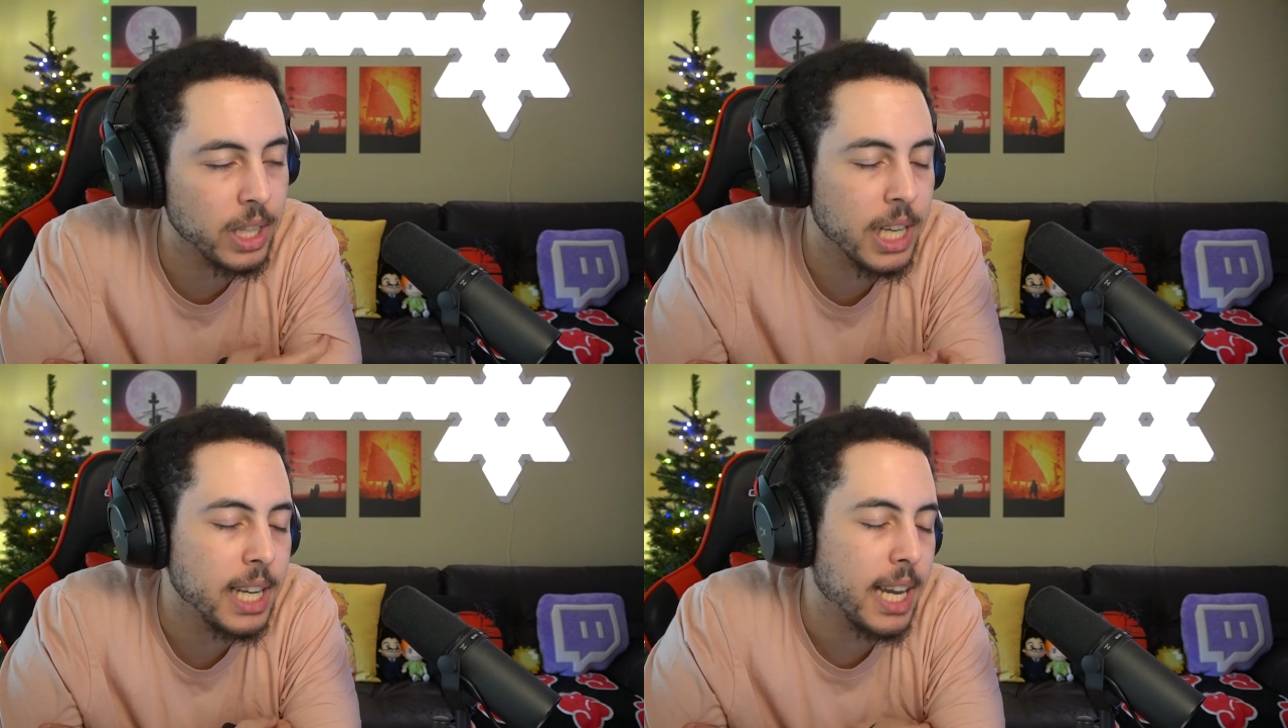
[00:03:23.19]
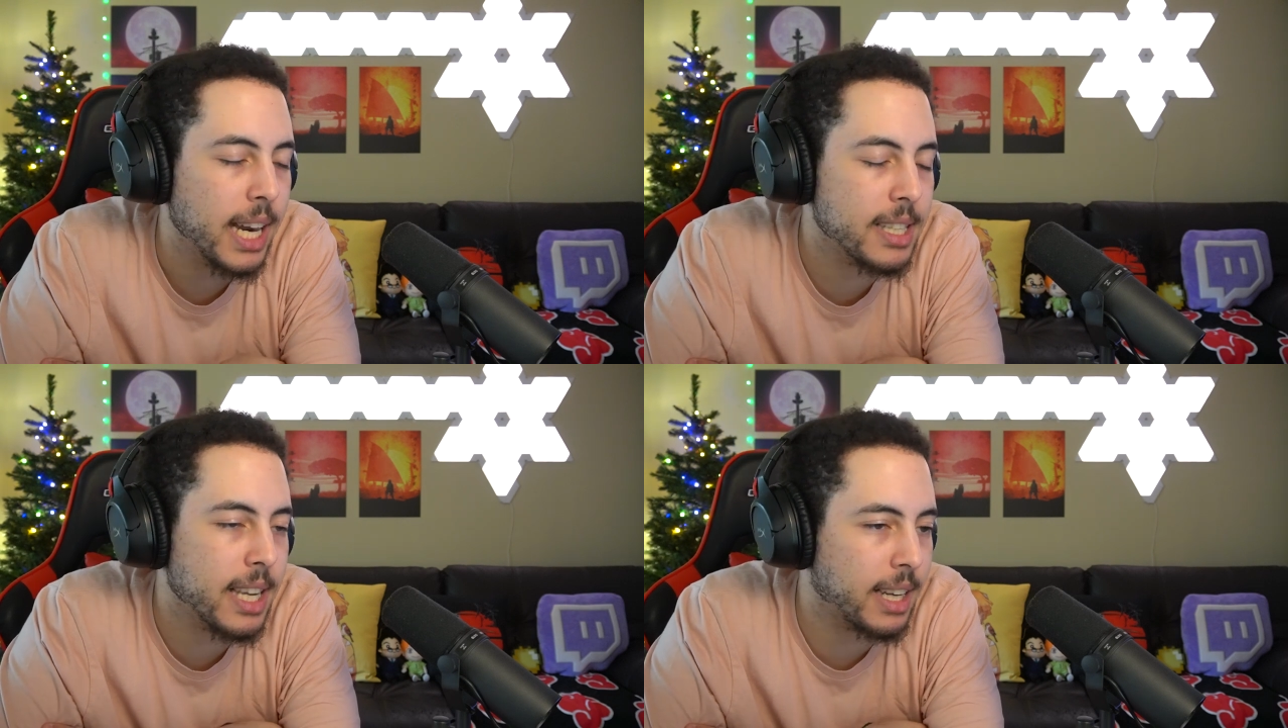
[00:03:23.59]
And
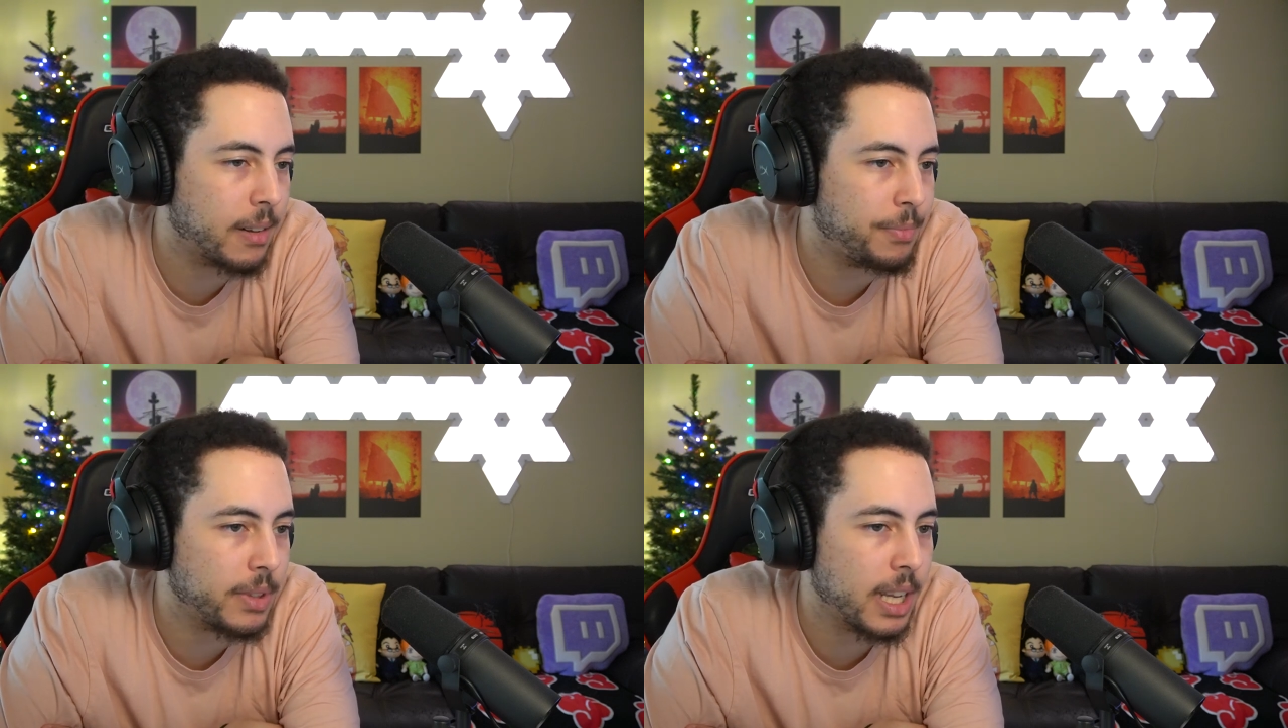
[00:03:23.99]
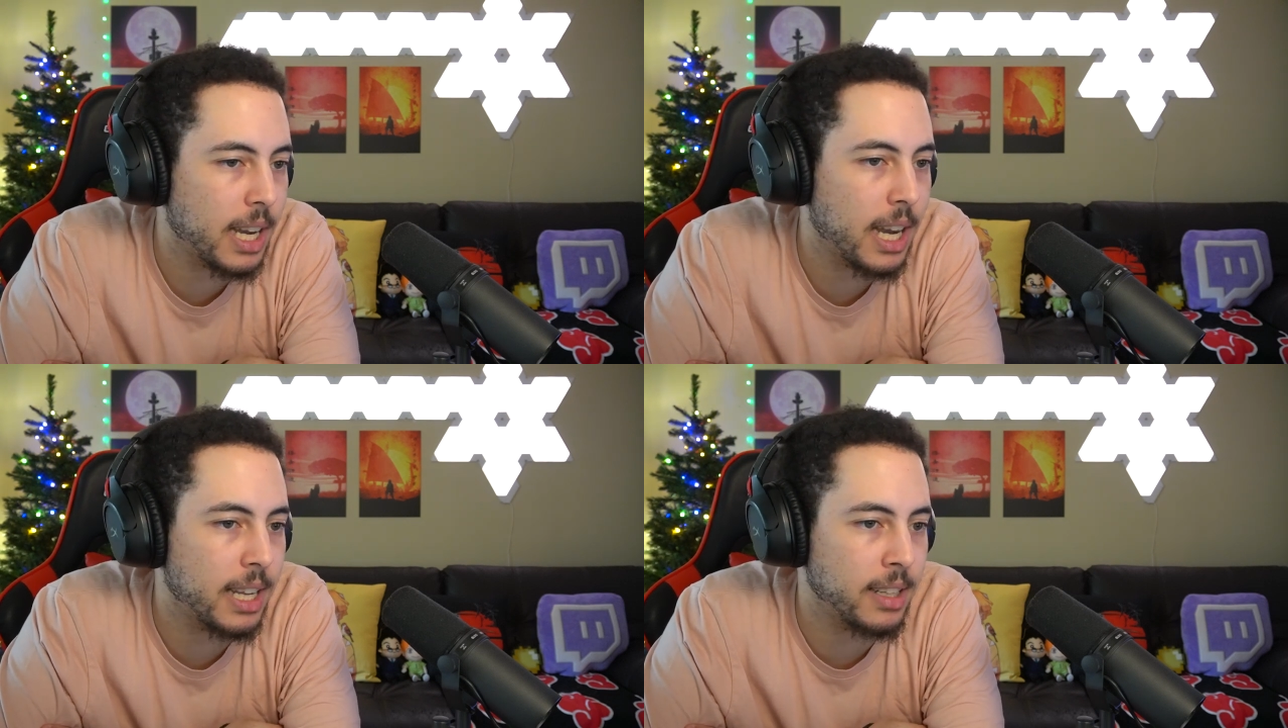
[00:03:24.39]
it's like,
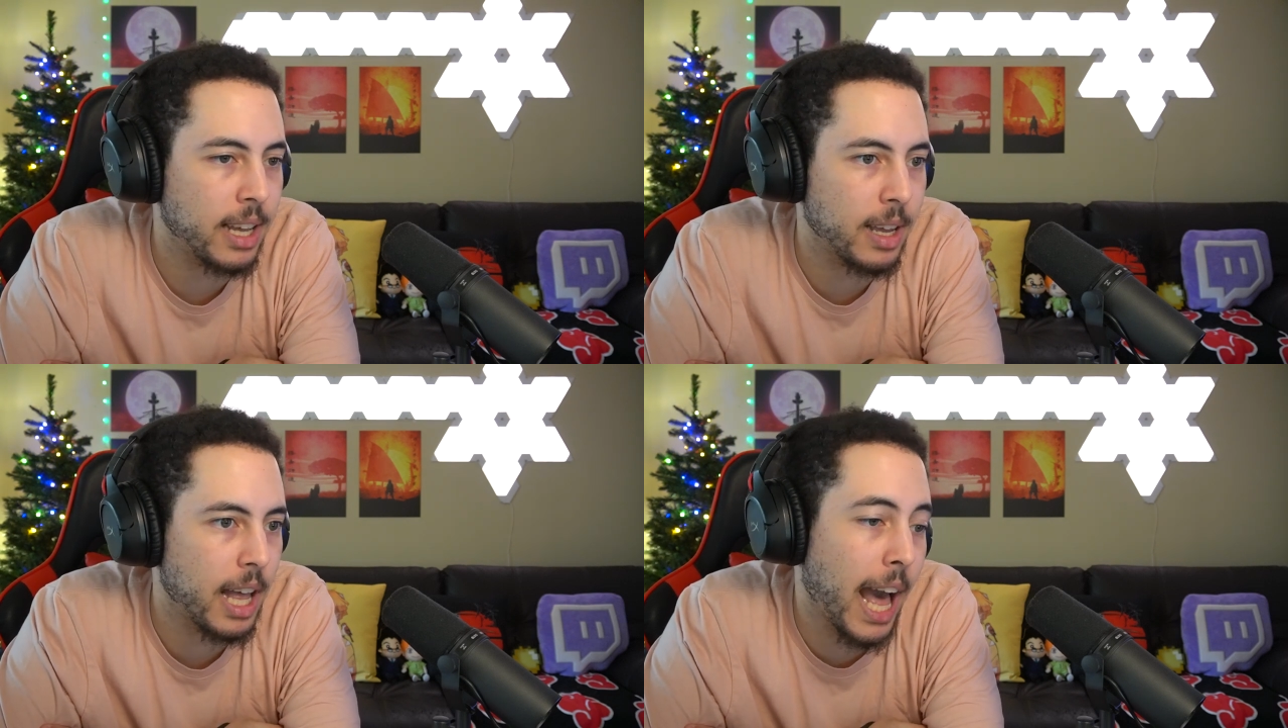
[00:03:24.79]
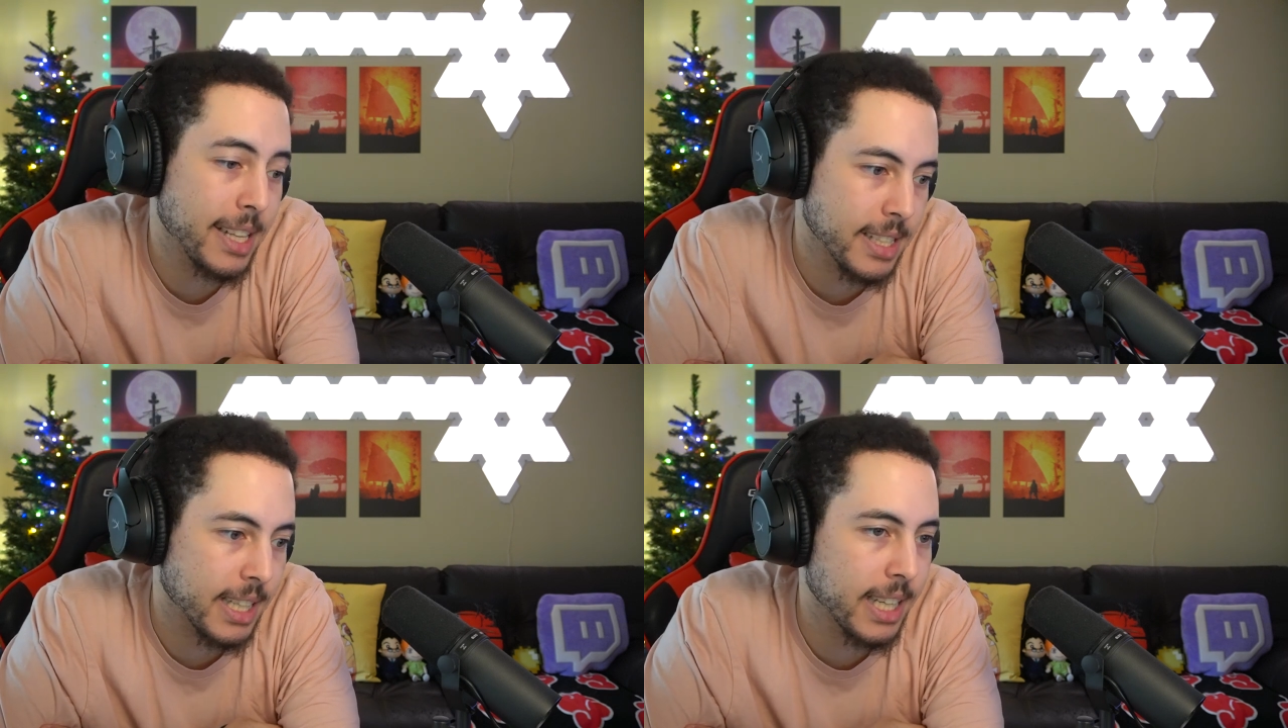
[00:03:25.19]
I,
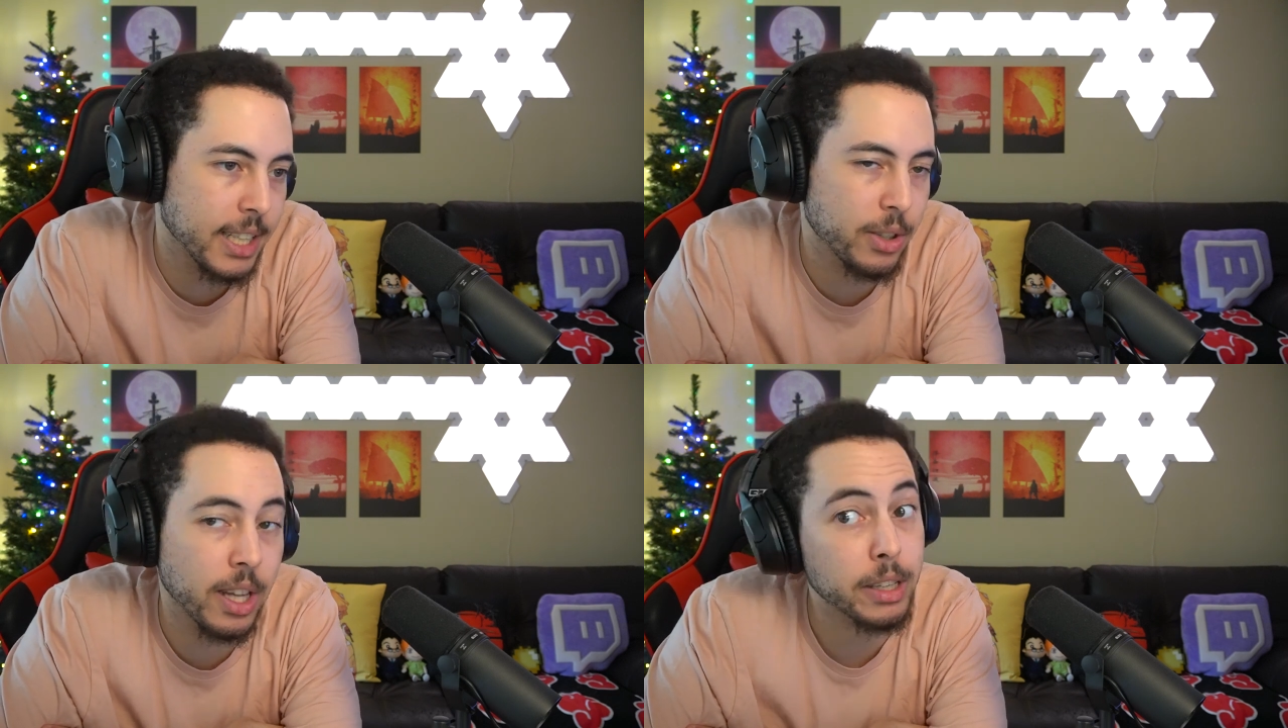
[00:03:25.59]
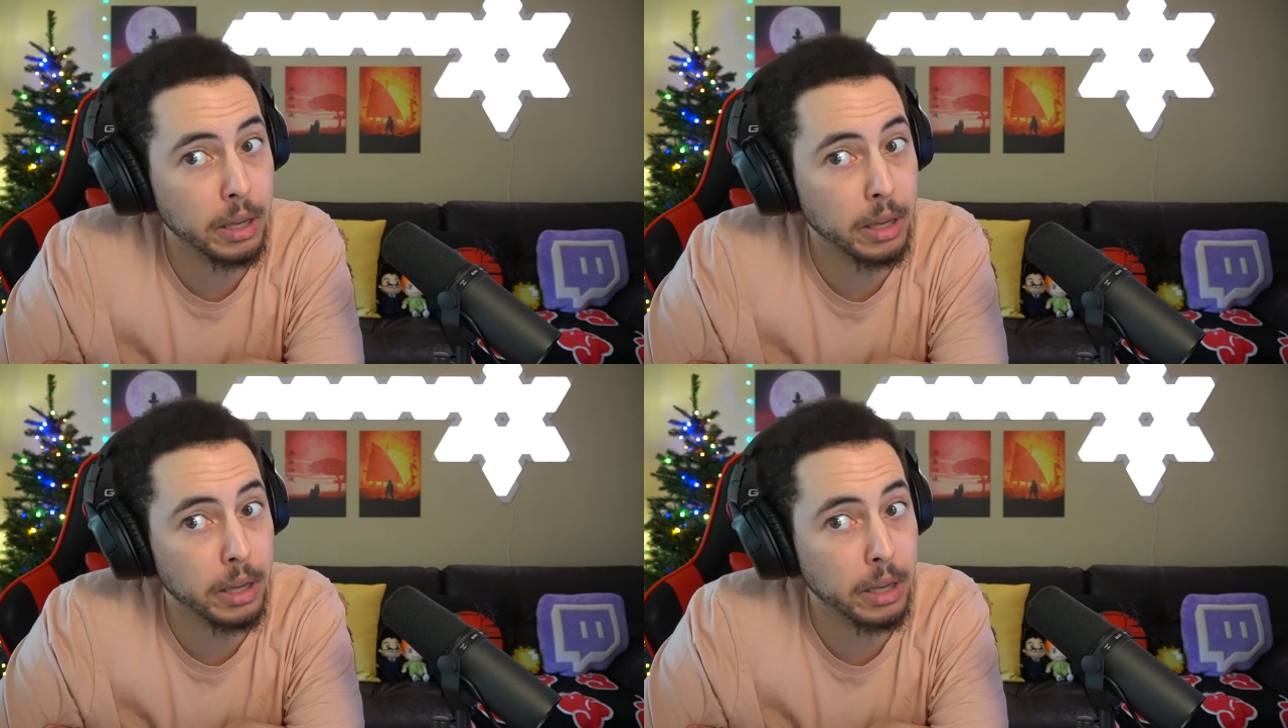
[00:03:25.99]
as a kid, you're like,